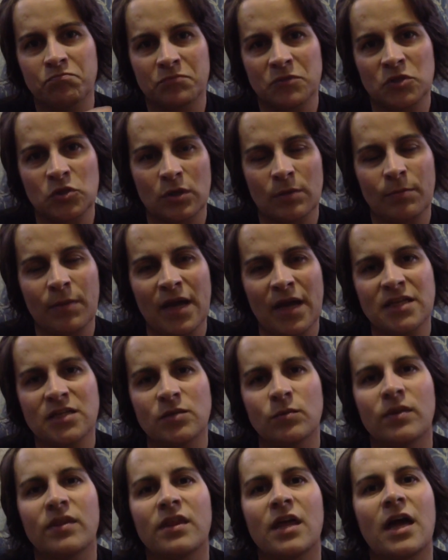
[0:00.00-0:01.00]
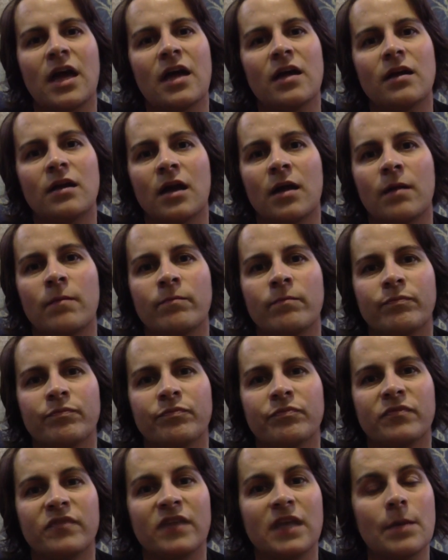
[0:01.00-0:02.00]
doing painting with that.
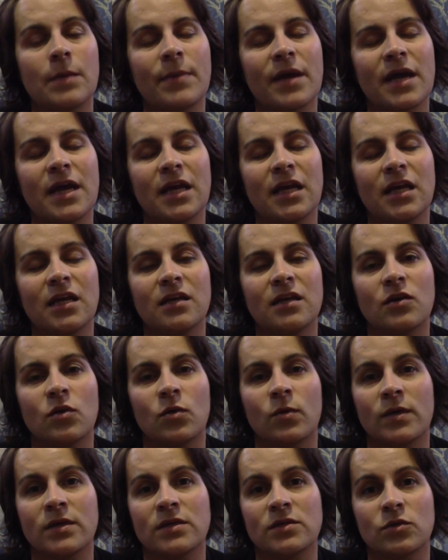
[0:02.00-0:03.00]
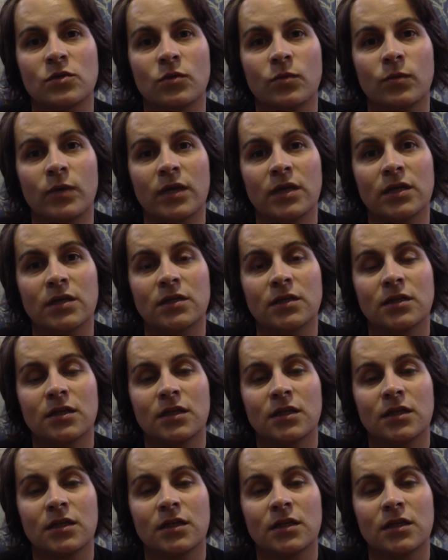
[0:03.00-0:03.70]
Finger painting, always a good one.